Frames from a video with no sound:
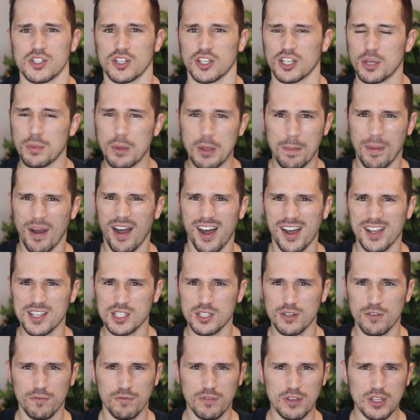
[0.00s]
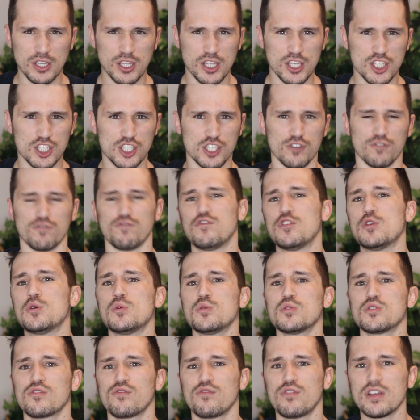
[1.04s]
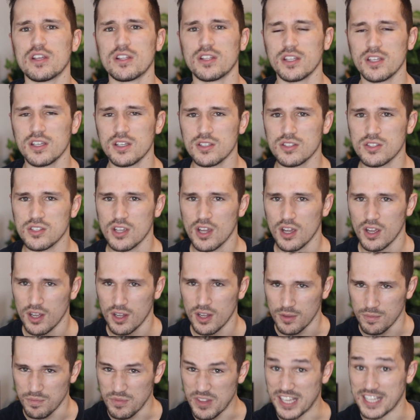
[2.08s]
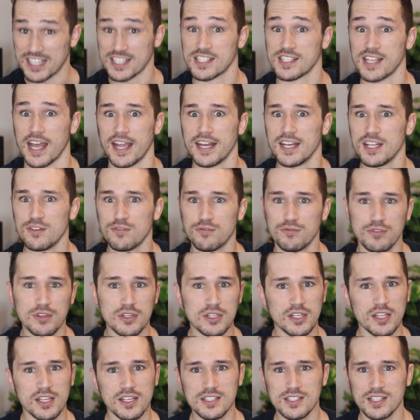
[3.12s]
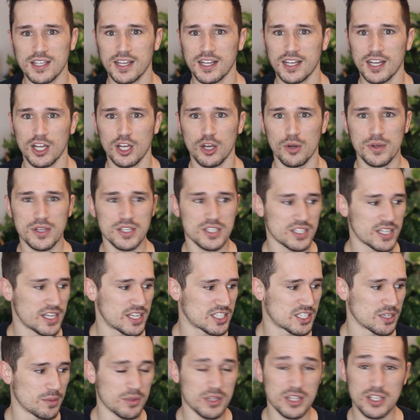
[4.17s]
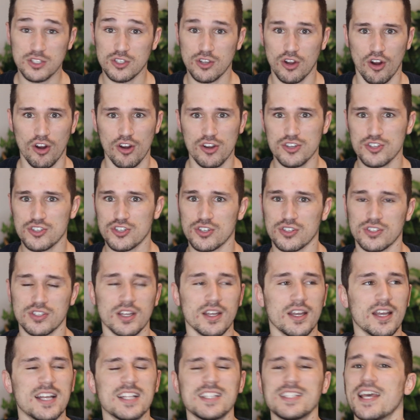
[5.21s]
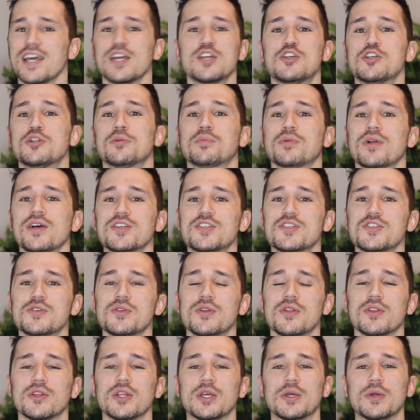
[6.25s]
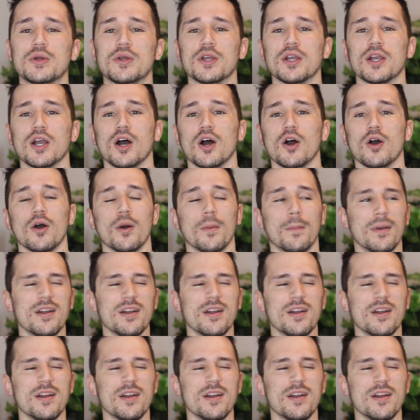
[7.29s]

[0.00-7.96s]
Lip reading: They're going to be positive feelings, confused feelings, excited feelings. Like I always say, some of these cards just take you to places you didn't think you can go.